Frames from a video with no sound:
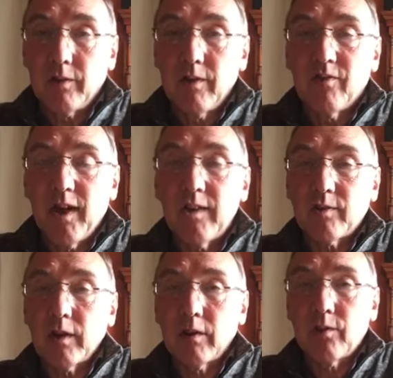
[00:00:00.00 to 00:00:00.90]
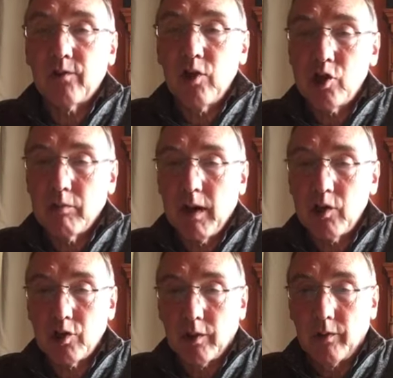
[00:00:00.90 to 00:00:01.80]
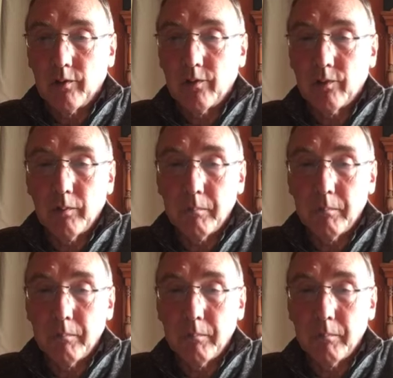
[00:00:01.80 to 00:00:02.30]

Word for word: He'd faced a lot of situations.